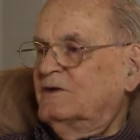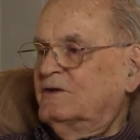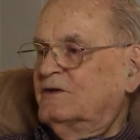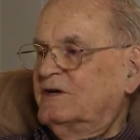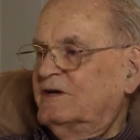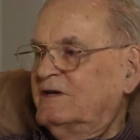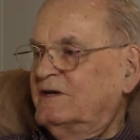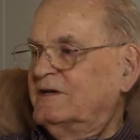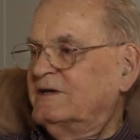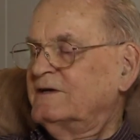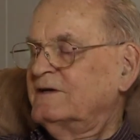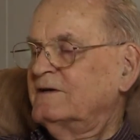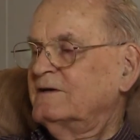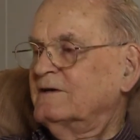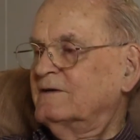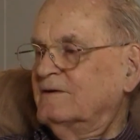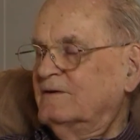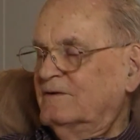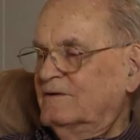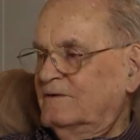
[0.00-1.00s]

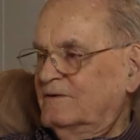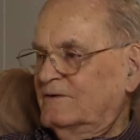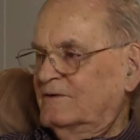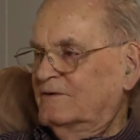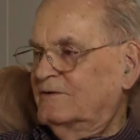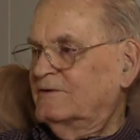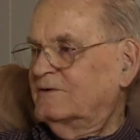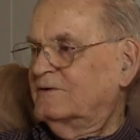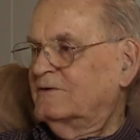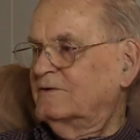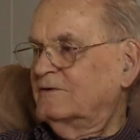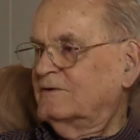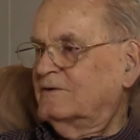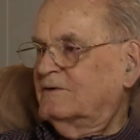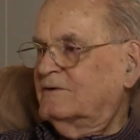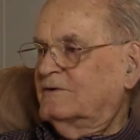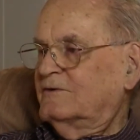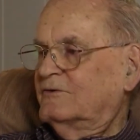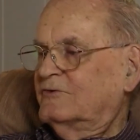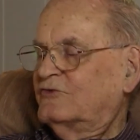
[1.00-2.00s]
the
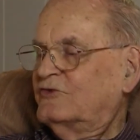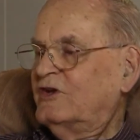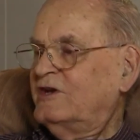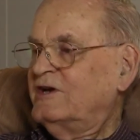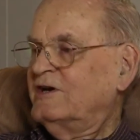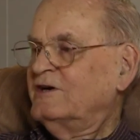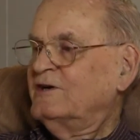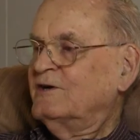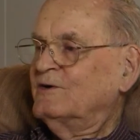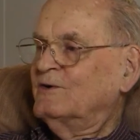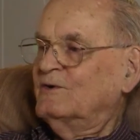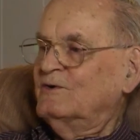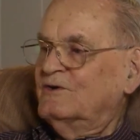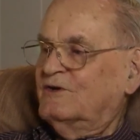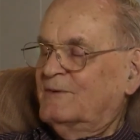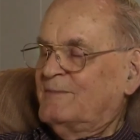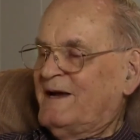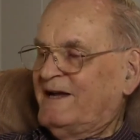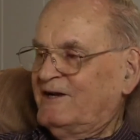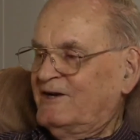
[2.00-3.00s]
CO,
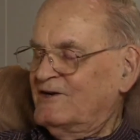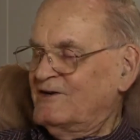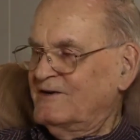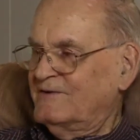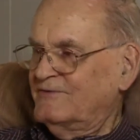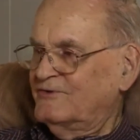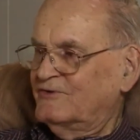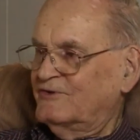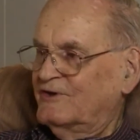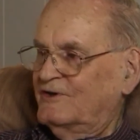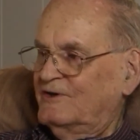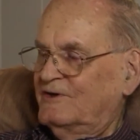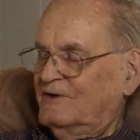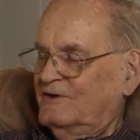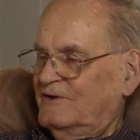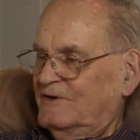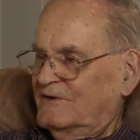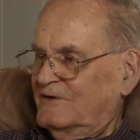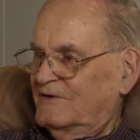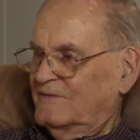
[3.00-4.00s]
commanding officer,
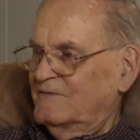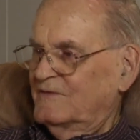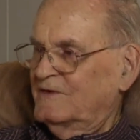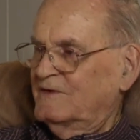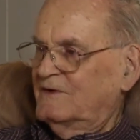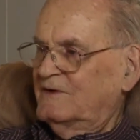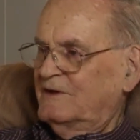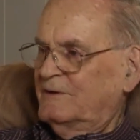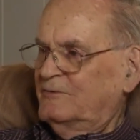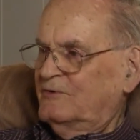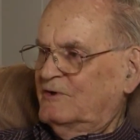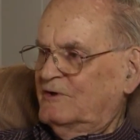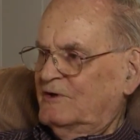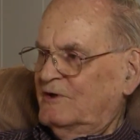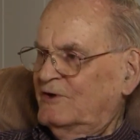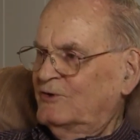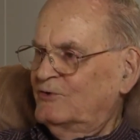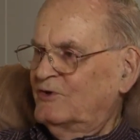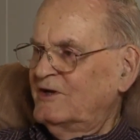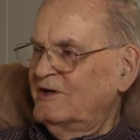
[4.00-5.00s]
was a
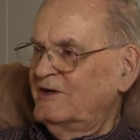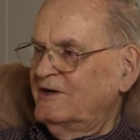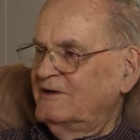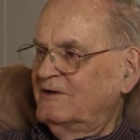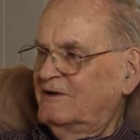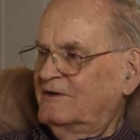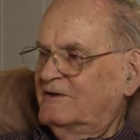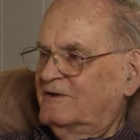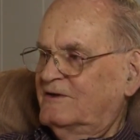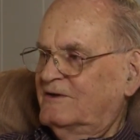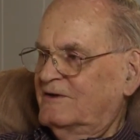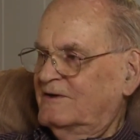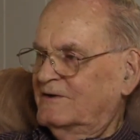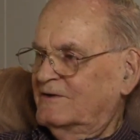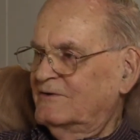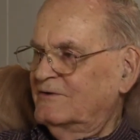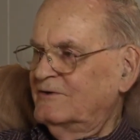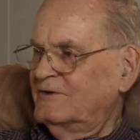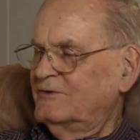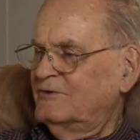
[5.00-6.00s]
lieutenant.
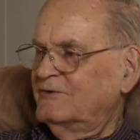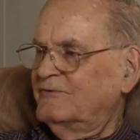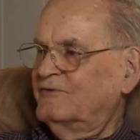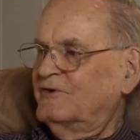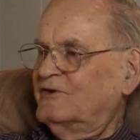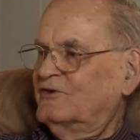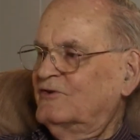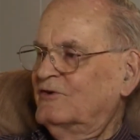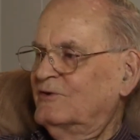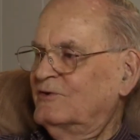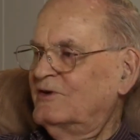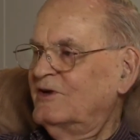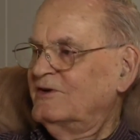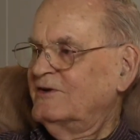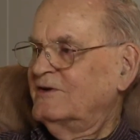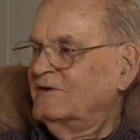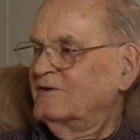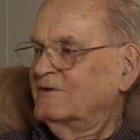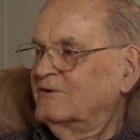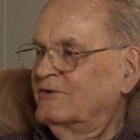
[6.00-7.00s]
He was the first
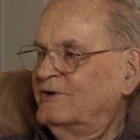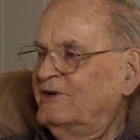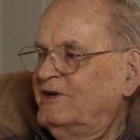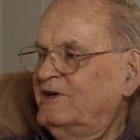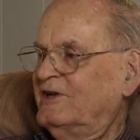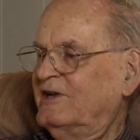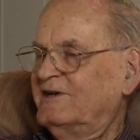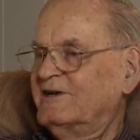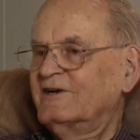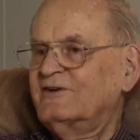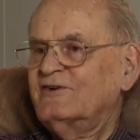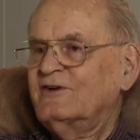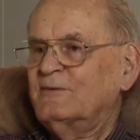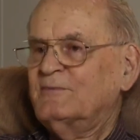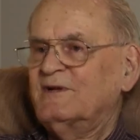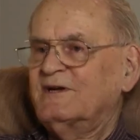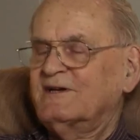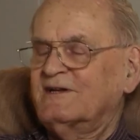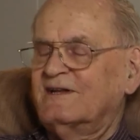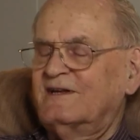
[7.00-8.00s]
lieutenant Greenlee or
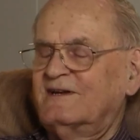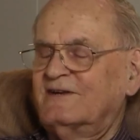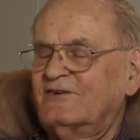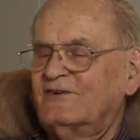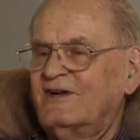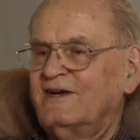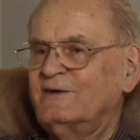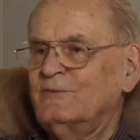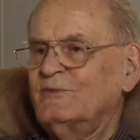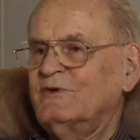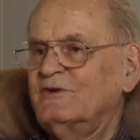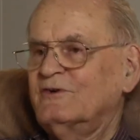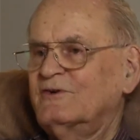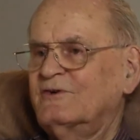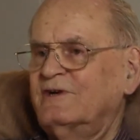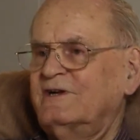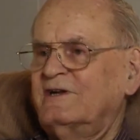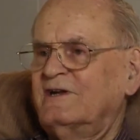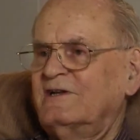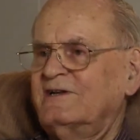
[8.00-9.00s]
something like that. His name was
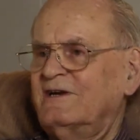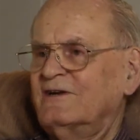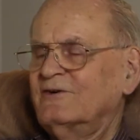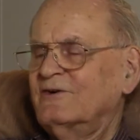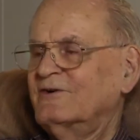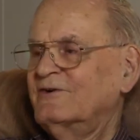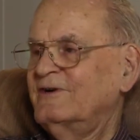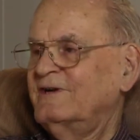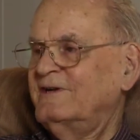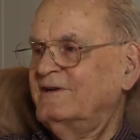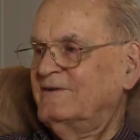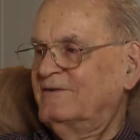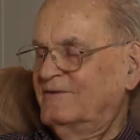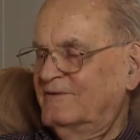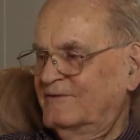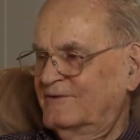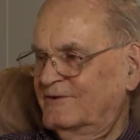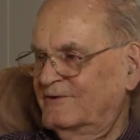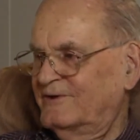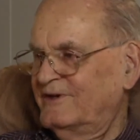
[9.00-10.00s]
Greenlee or
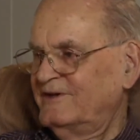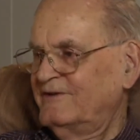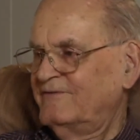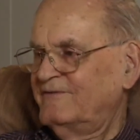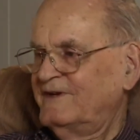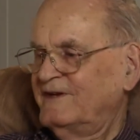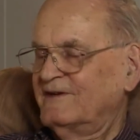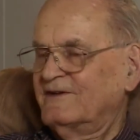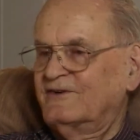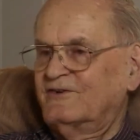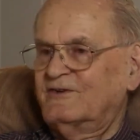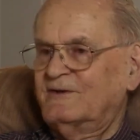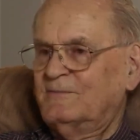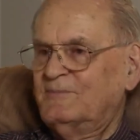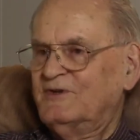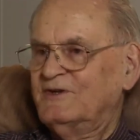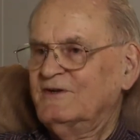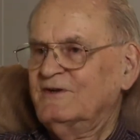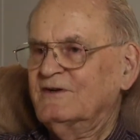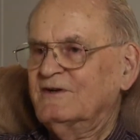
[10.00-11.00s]
Greenfield or
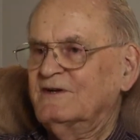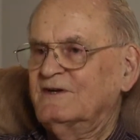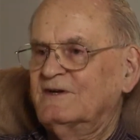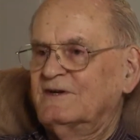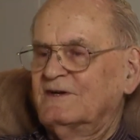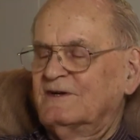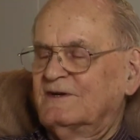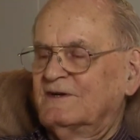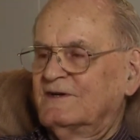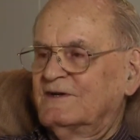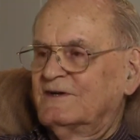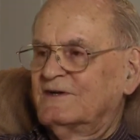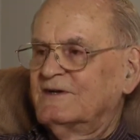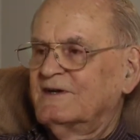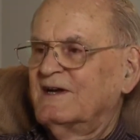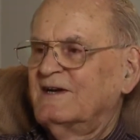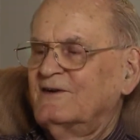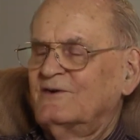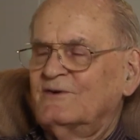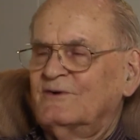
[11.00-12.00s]
something.
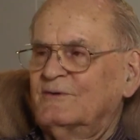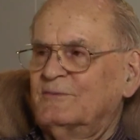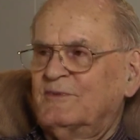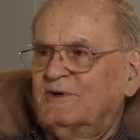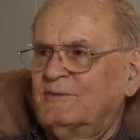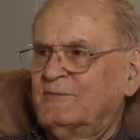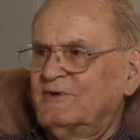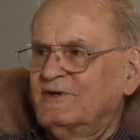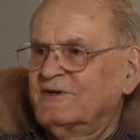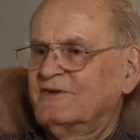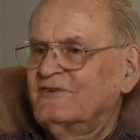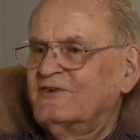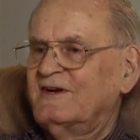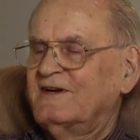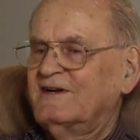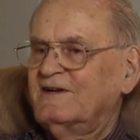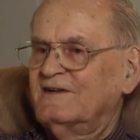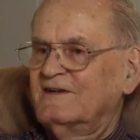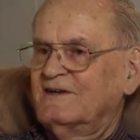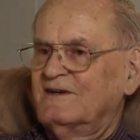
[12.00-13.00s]
I don't remember
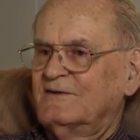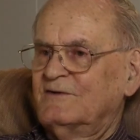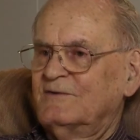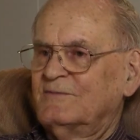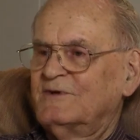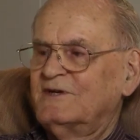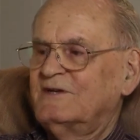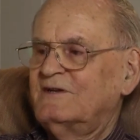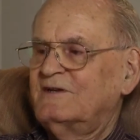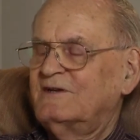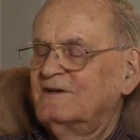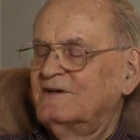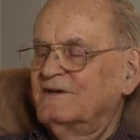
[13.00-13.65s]
exactly, but